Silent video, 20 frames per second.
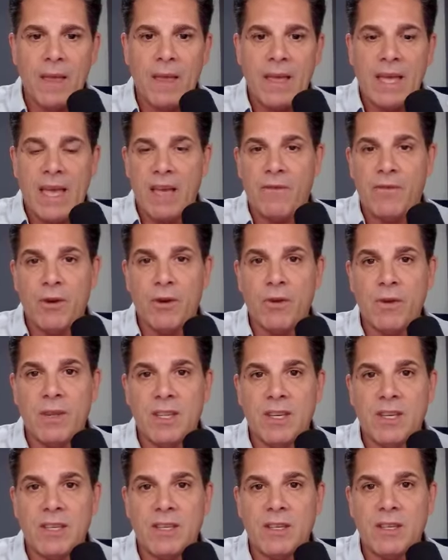If you're in
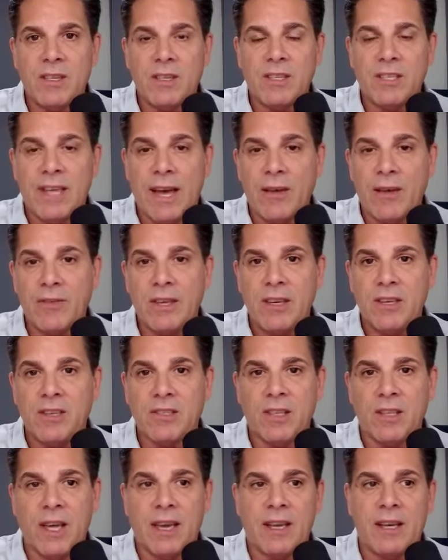the
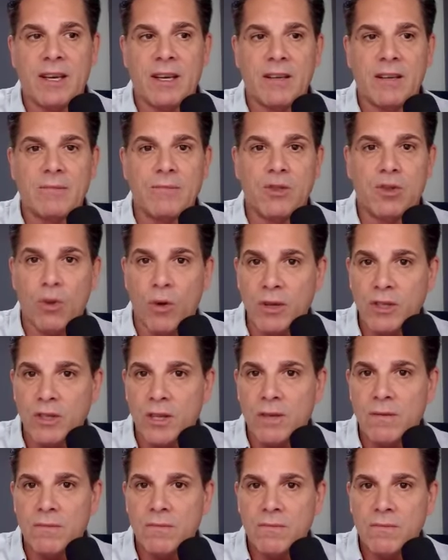Southeast, like
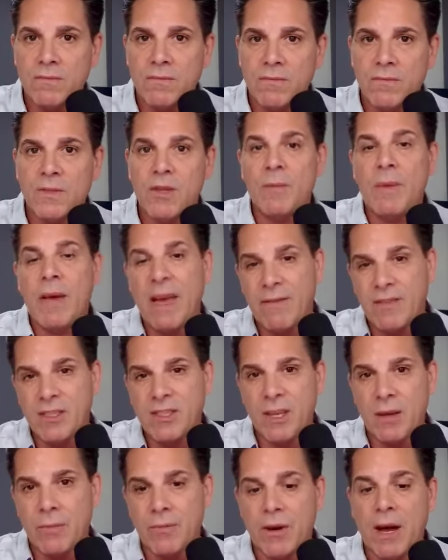Georgia, you may have the
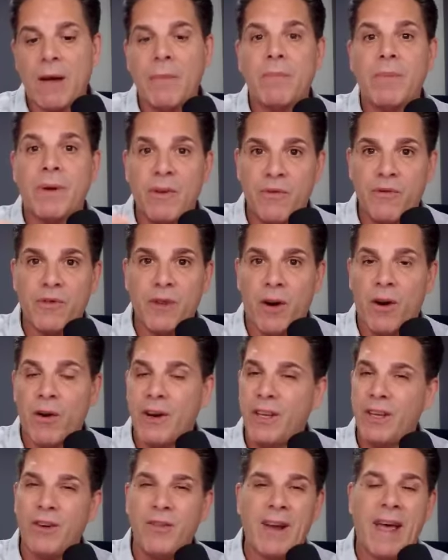same problem. But in
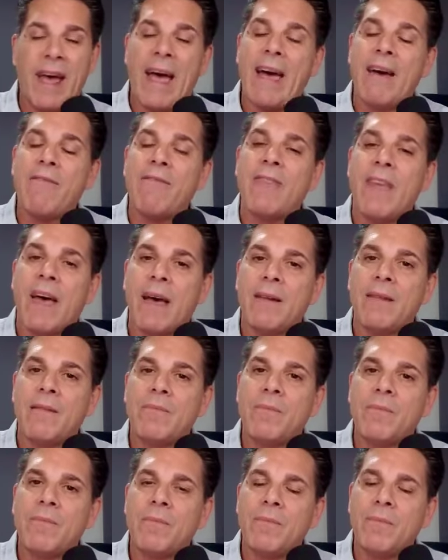Florida, you don't have that
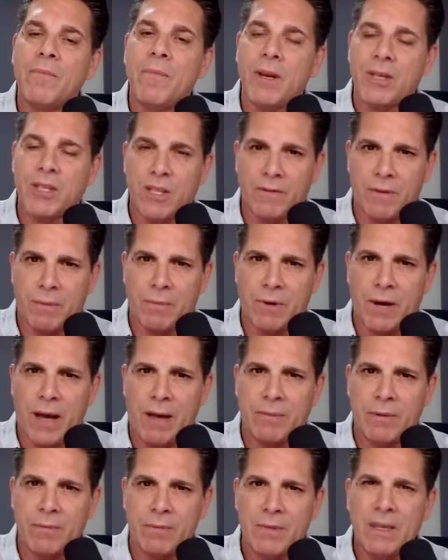much of a
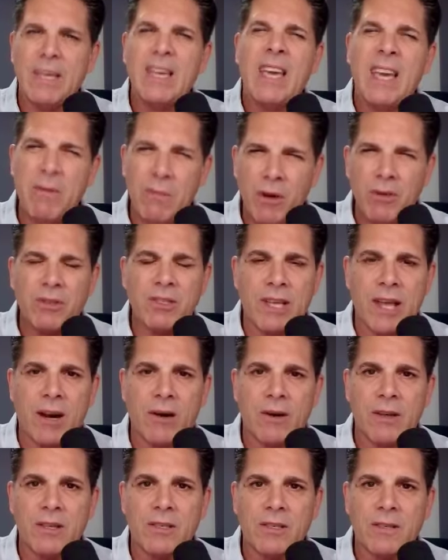problem in most
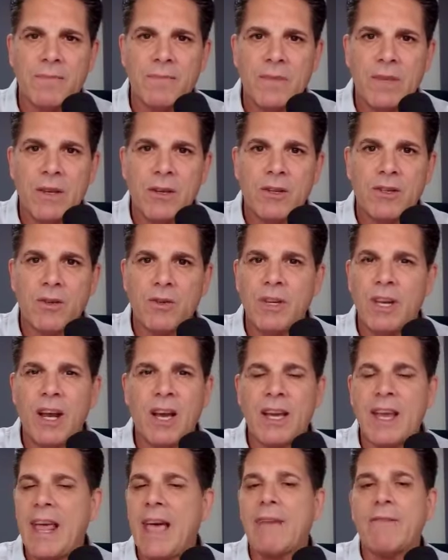areas. So you're
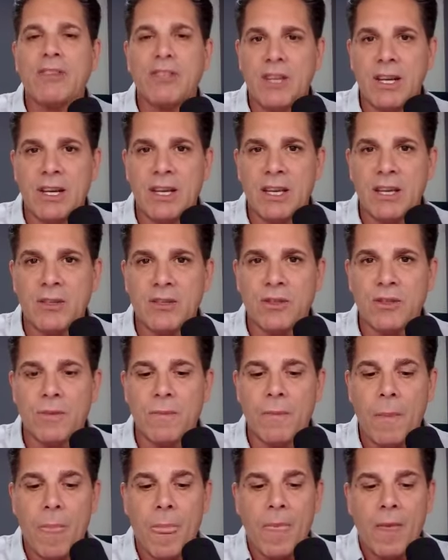not going to have a shading issue.
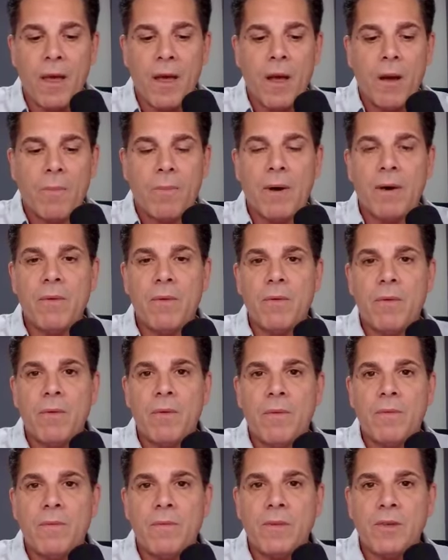But
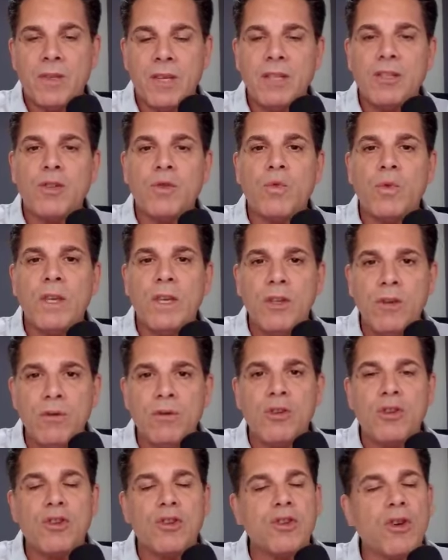since we
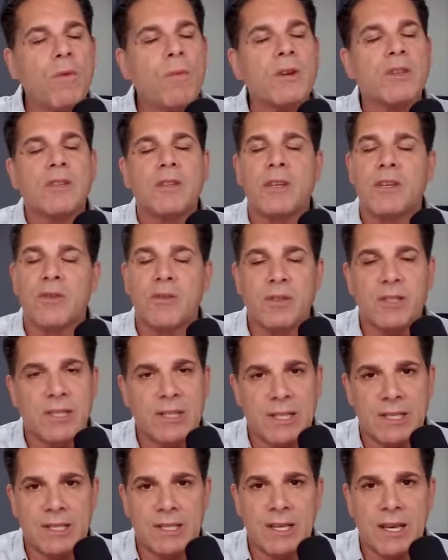use so much
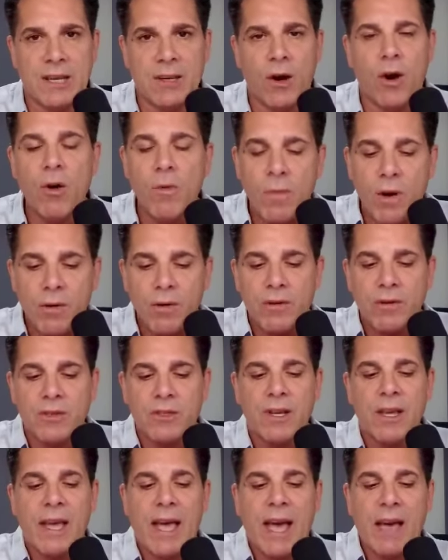electricity today,
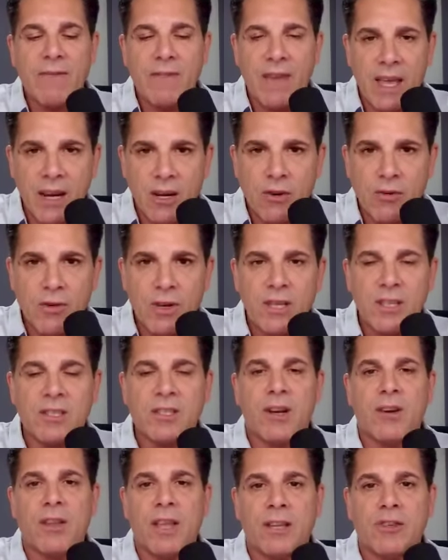homeowners have increased
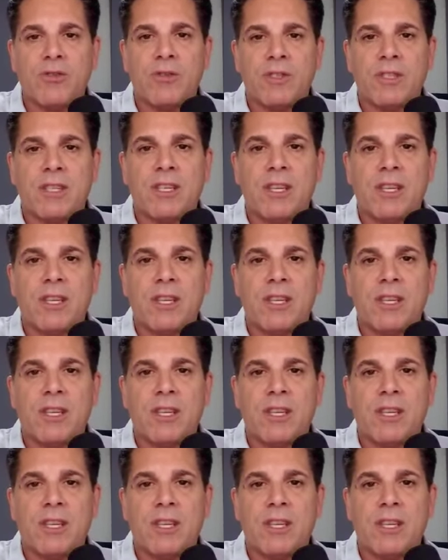their electricity